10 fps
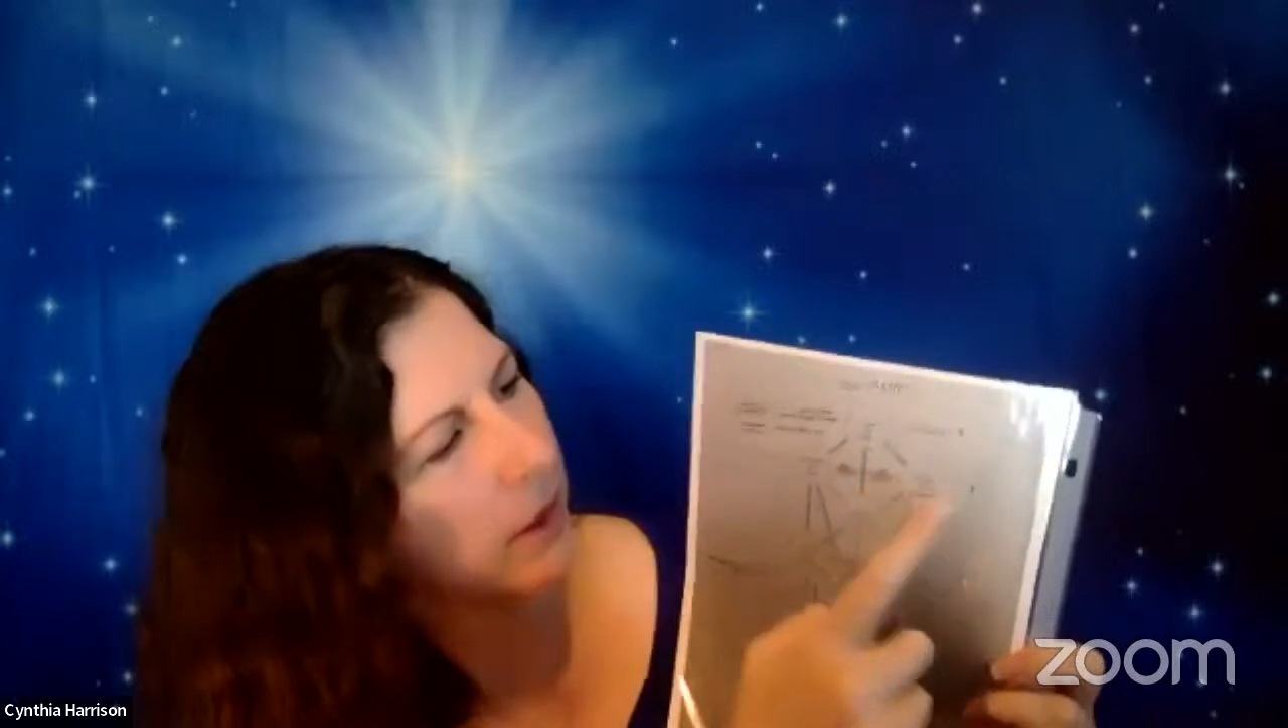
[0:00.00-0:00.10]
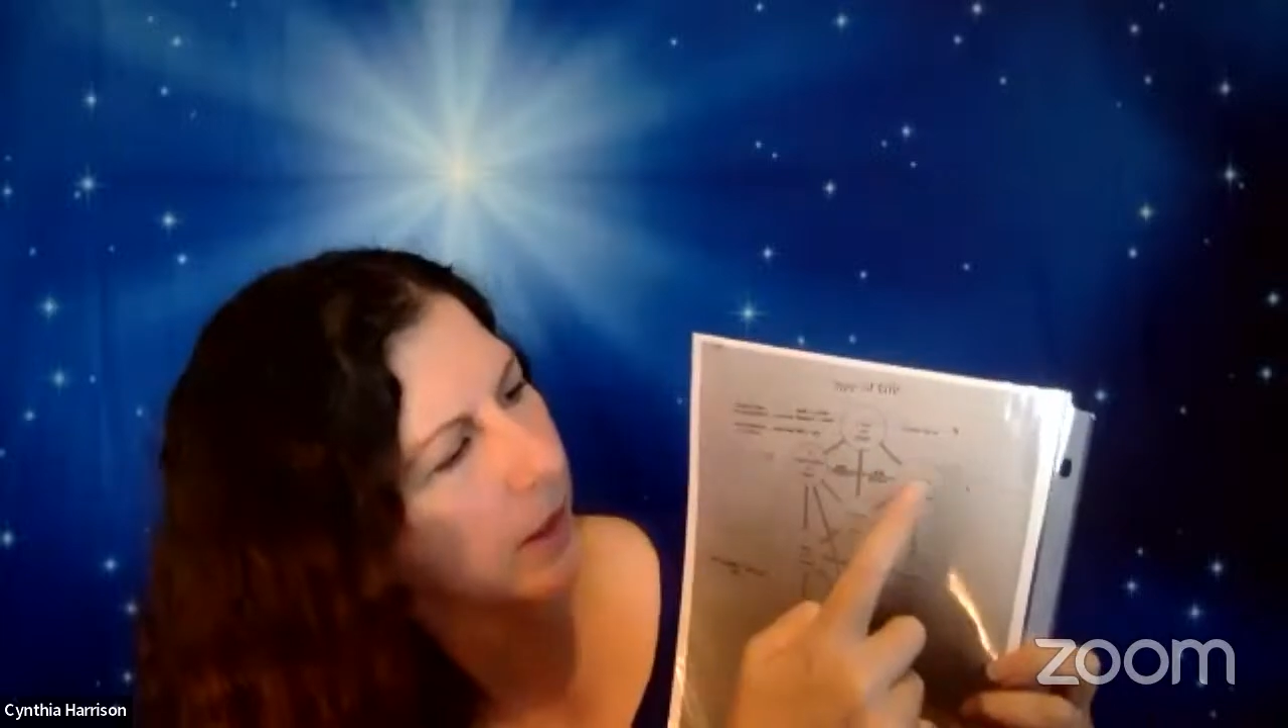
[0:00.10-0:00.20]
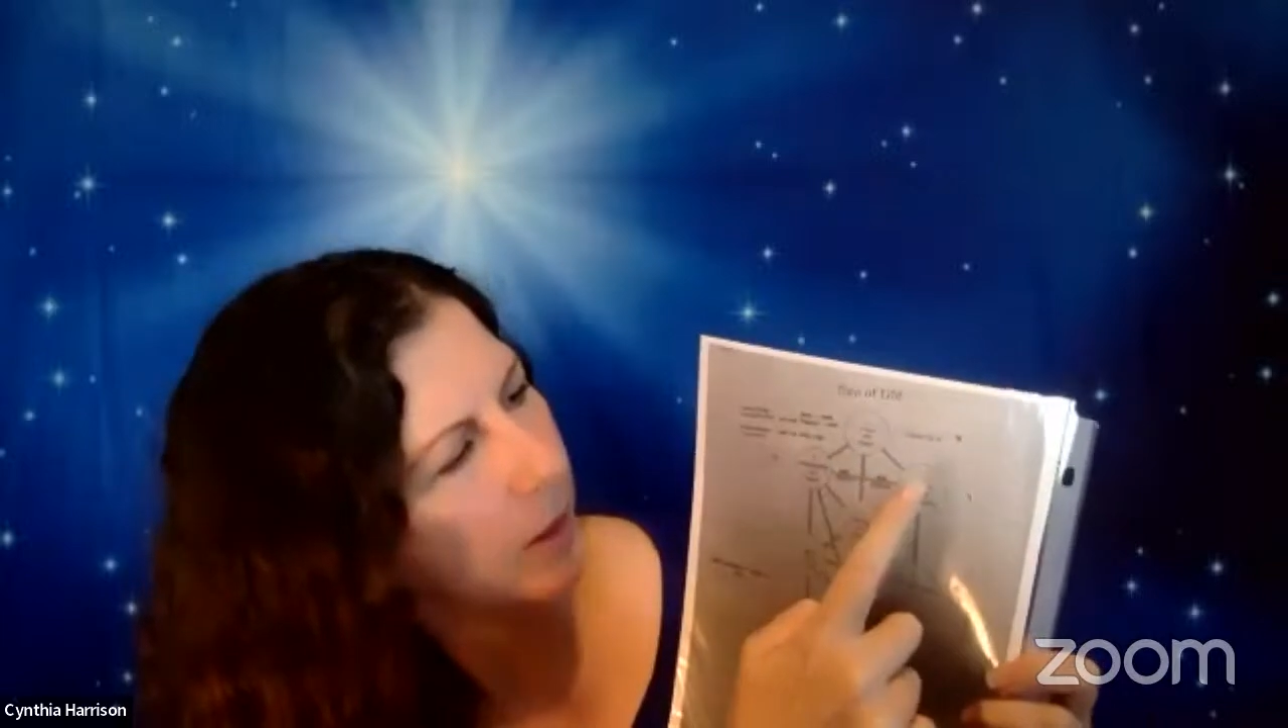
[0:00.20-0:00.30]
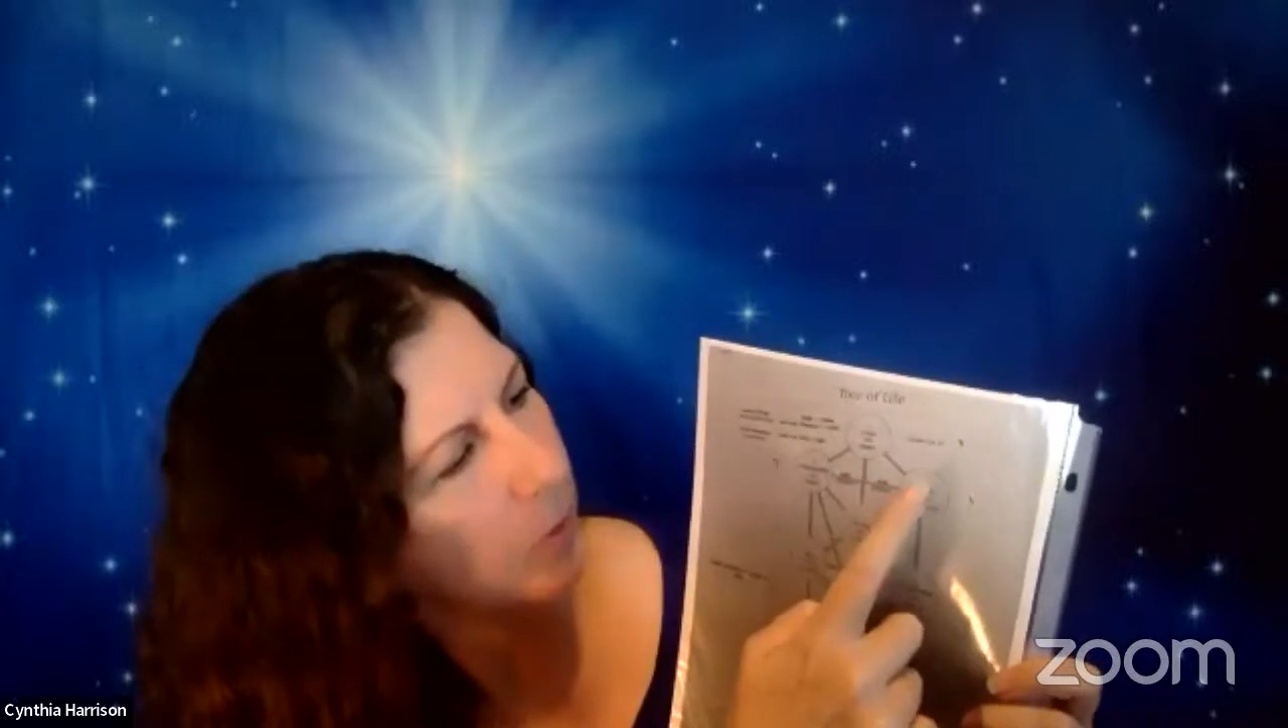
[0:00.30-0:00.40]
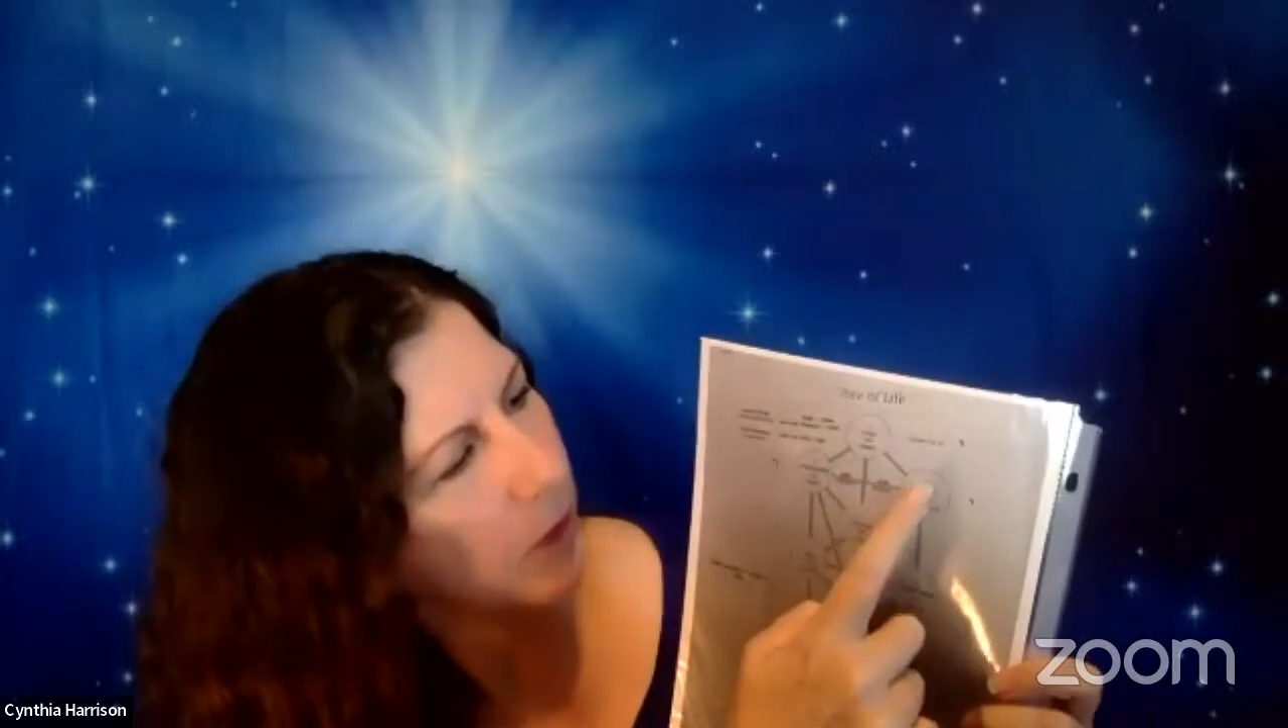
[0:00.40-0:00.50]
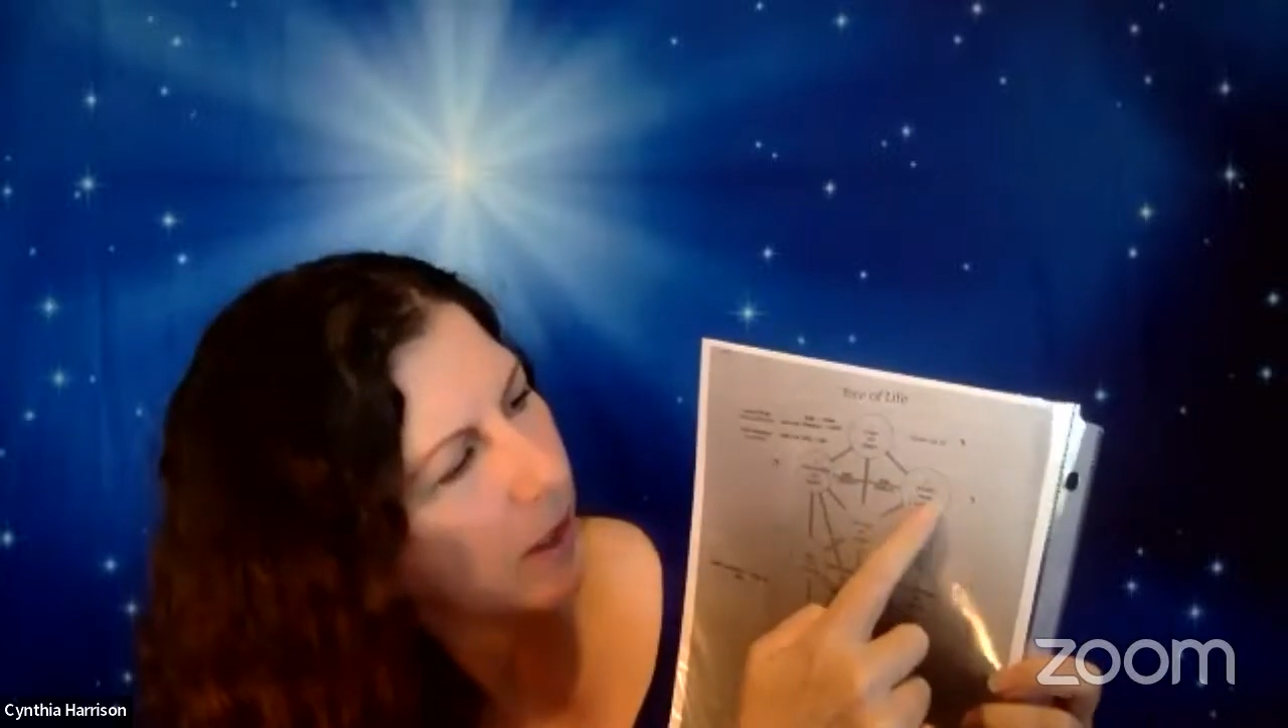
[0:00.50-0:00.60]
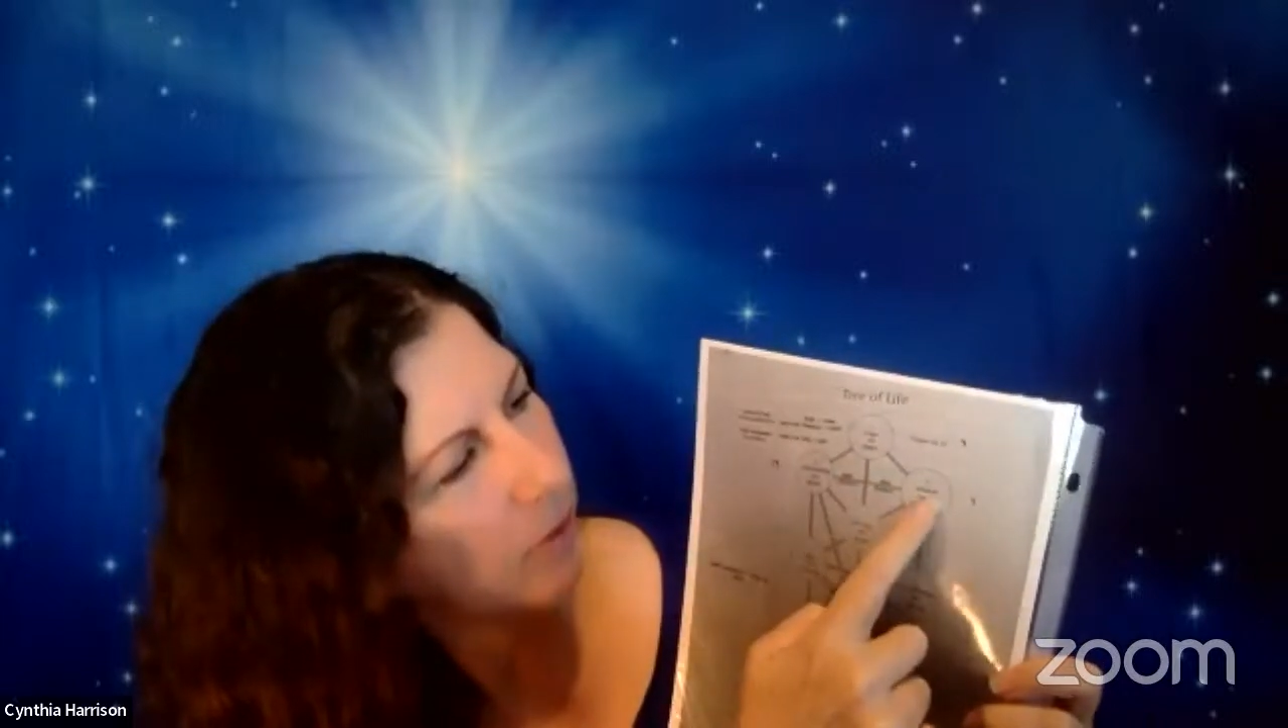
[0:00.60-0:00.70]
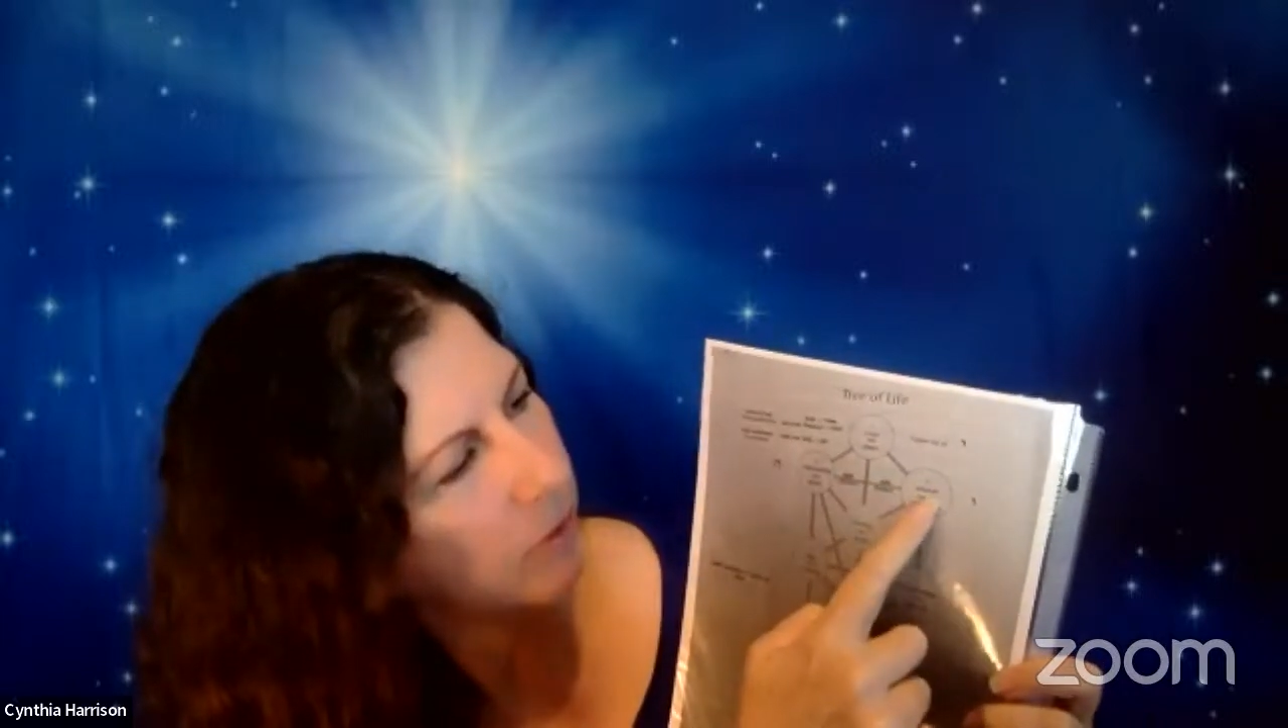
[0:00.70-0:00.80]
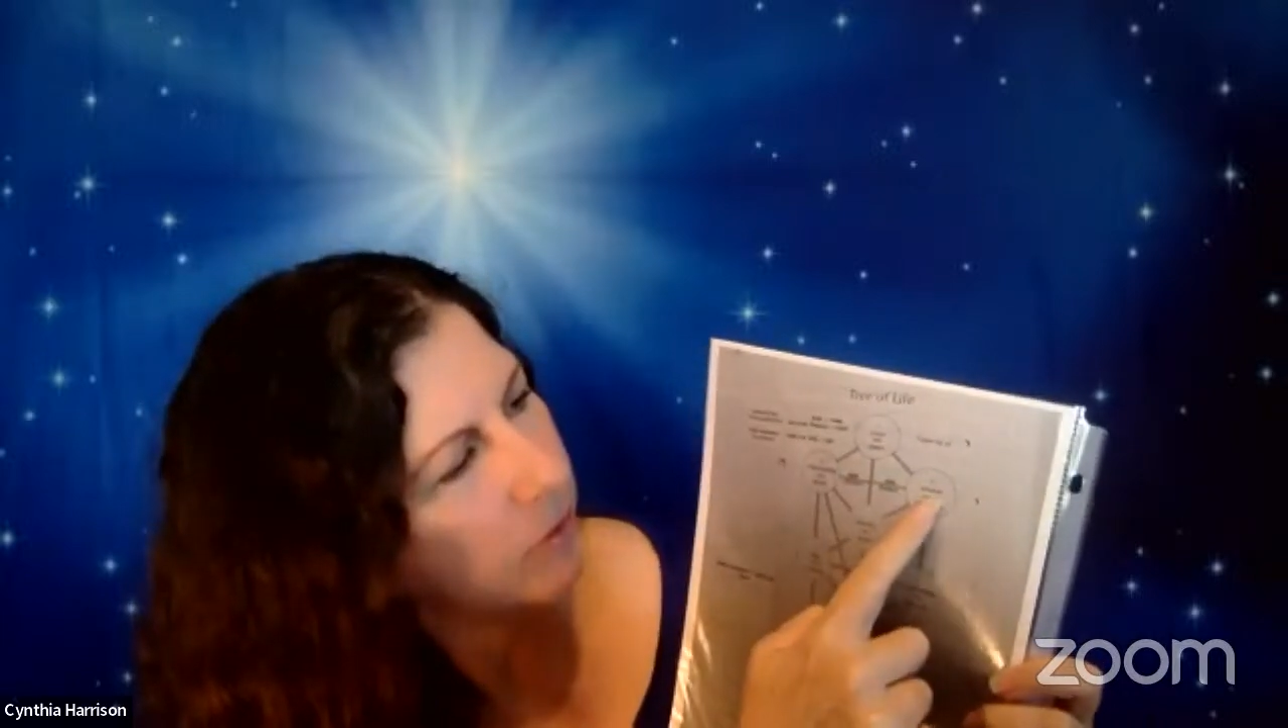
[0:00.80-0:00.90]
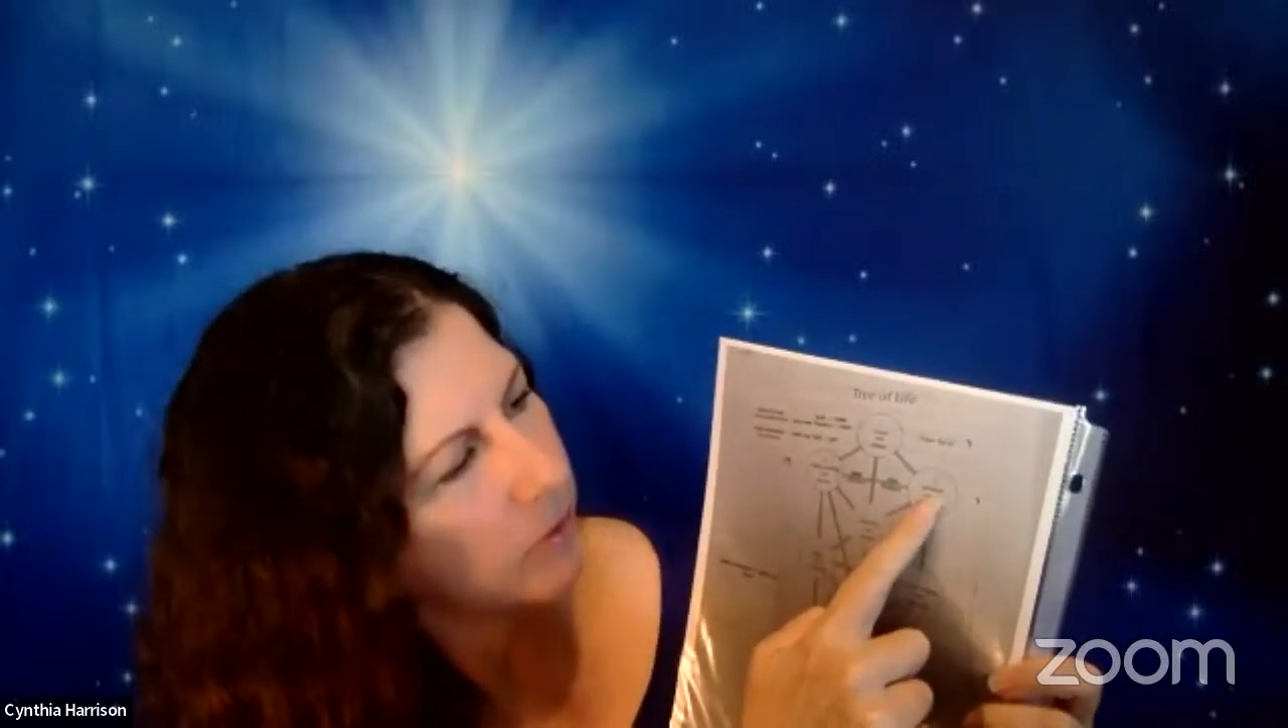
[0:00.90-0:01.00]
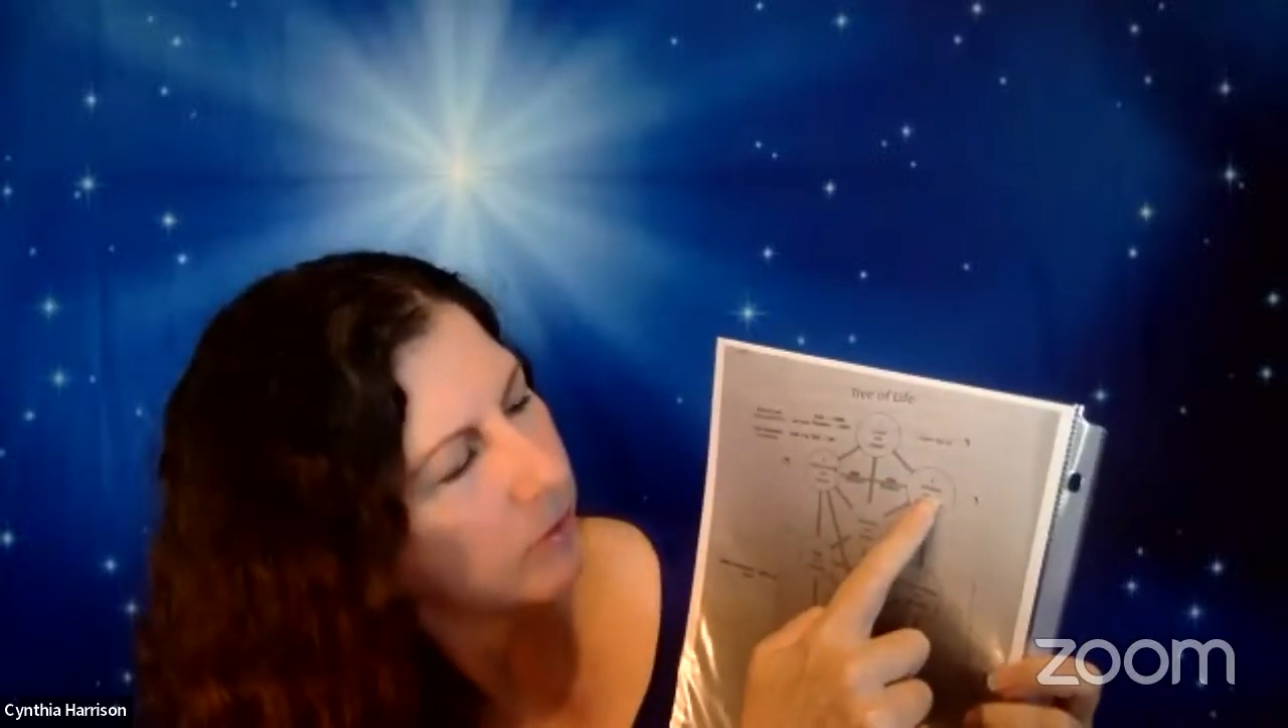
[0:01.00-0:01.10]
and then we have